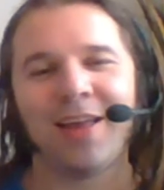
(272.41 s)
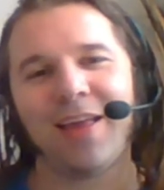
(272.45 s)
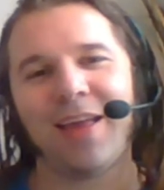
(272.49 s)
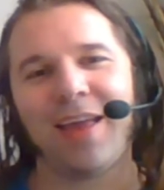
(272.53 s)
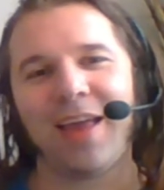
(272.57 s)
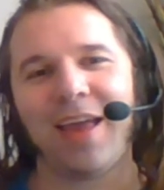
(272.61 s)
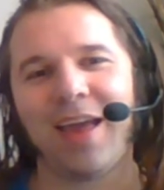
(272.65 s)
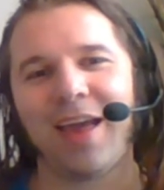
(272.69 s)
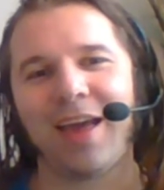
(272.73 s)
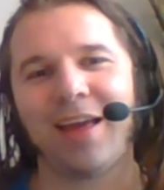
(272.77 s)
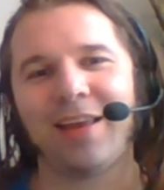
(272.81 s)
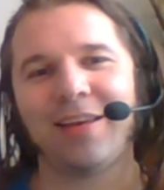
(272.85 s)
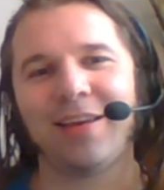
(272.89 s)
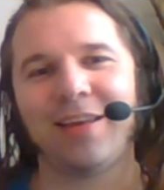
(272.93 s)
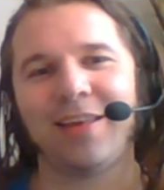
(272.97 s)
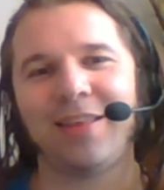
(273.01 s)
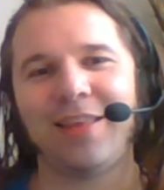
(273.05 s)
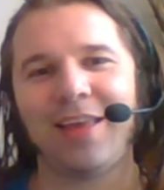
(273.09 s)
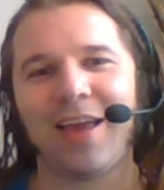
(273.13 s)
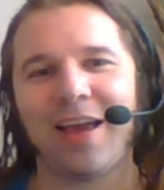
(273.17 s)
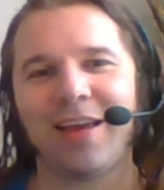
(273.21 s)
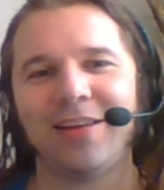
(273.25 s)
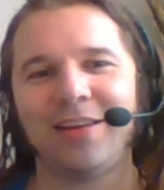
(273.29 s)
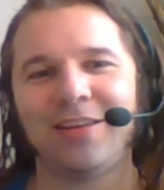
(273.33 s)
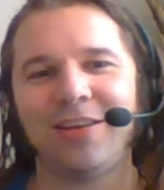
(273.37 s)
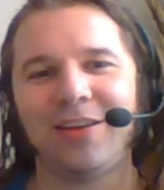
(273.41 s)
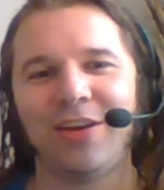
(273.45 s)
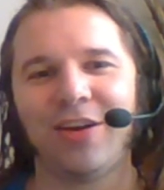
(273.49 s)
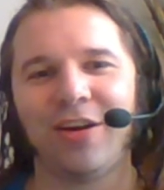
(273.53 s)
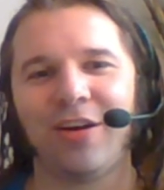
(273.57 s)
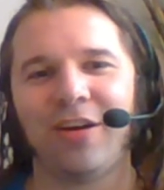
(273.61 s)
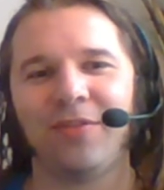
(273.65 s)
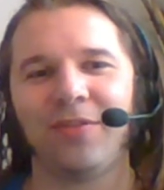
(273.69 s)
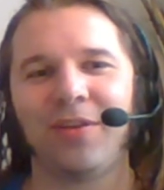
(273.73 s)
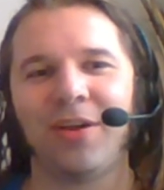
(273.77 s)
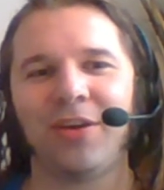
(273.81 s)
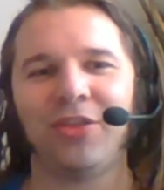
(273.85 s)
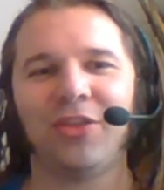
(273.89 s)
And the idea
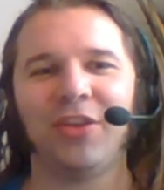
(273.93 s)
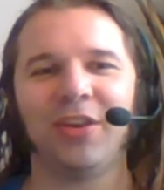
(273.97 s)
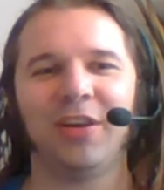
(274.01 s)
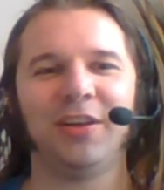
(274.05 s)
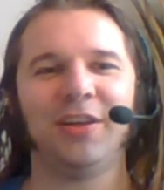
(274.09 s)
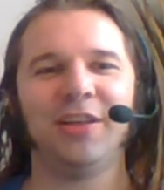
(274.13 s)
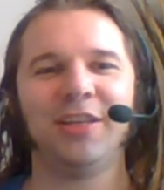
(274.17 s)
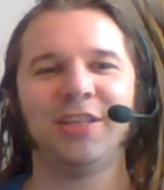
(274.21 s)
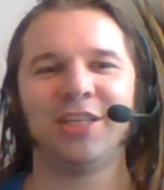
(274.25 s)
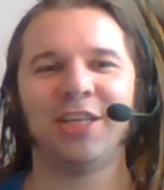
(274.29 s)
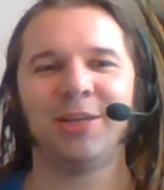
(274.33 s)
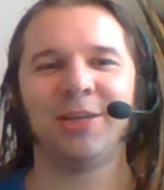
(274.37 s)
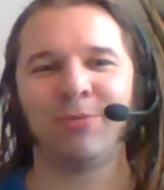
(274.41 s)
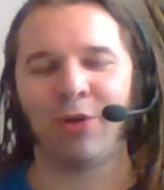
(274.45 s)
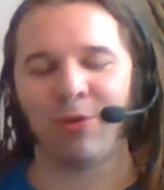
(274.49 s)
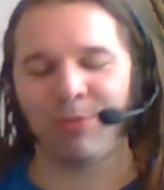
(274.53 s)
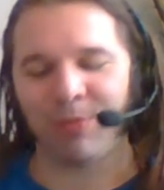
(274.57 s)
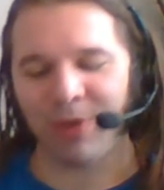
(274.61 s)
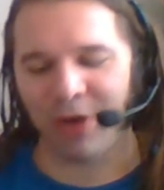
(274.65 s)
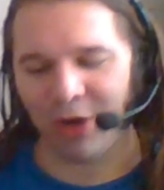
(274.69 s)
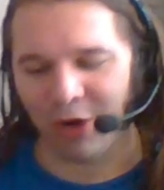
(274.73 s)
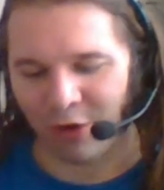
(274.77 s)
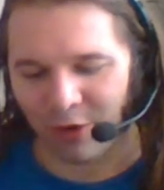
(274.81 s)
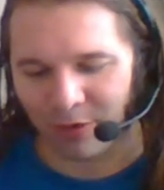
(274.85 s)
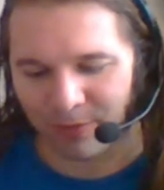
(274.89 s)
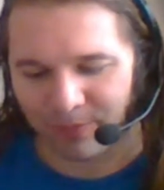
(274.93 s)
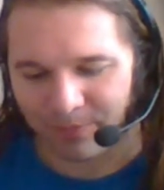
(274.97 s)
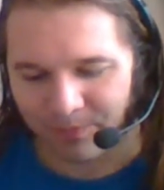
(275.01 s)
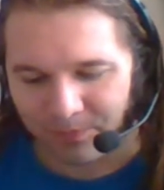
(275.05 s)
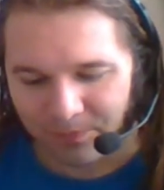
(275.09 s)
of like the Lizzy Mobile